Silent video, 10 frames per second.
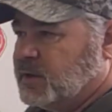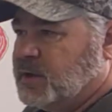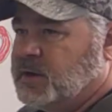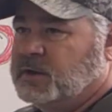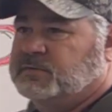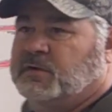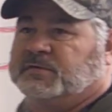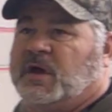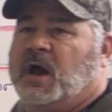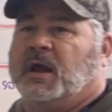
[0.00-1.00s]
condenser
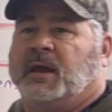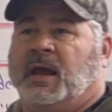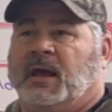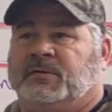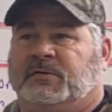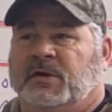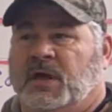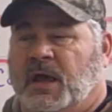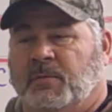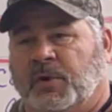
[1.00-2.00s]
as a hot gas
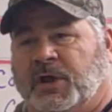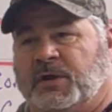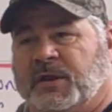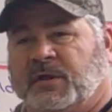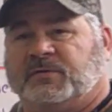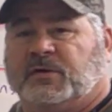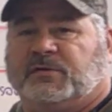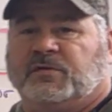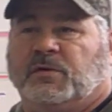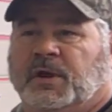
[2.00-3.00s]
and we condense
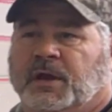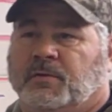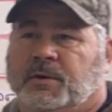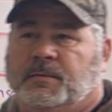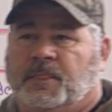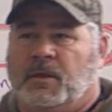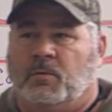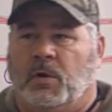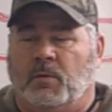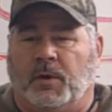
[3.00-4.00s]
this to a liquid,
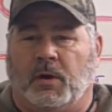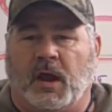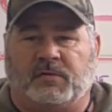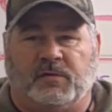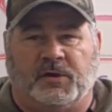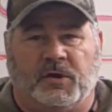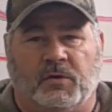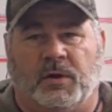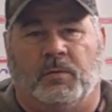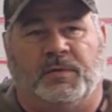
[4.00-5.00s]
what we're actually
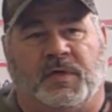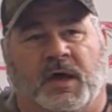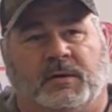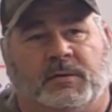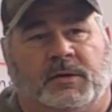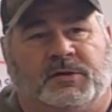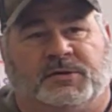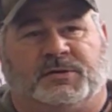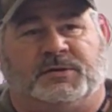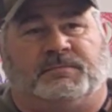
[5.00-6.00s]
doing with that
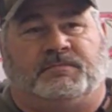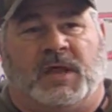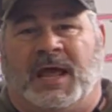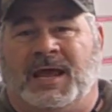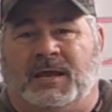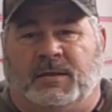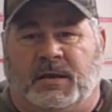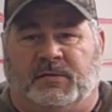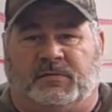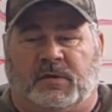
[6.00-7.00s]
heat
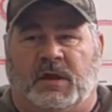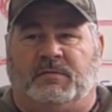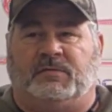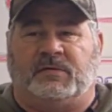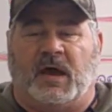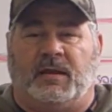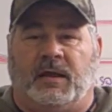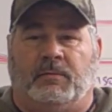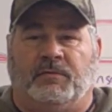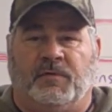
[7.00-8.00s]
that is inside
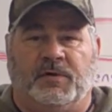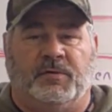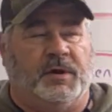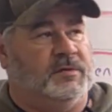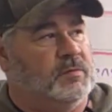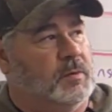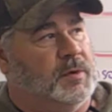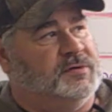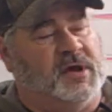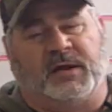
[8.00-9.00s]
that refrigerant is we're
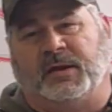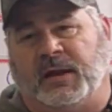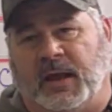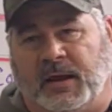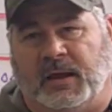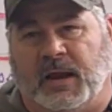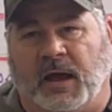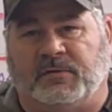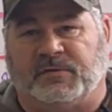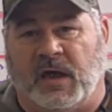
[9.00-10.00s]
rejecting that heat
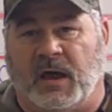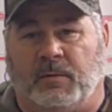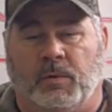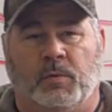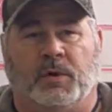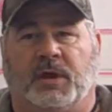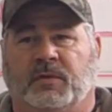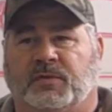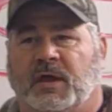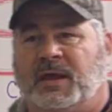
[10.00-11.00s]
outside. We want to
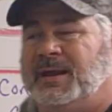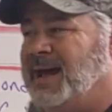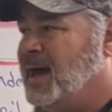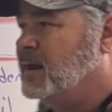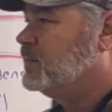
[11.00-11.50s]
get the heat out of